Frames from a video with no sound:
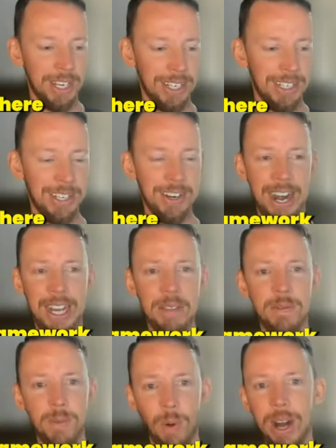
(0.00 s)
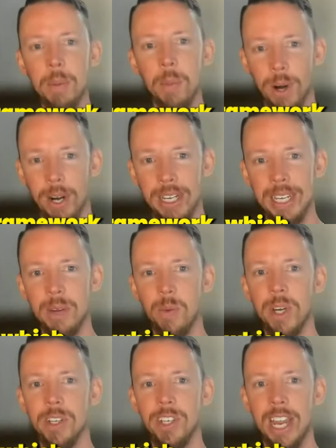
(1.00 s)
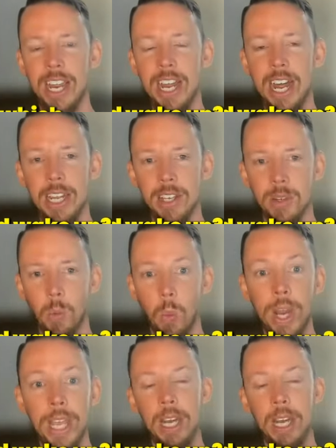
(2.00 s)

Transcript: Is there any framework in which AI could wake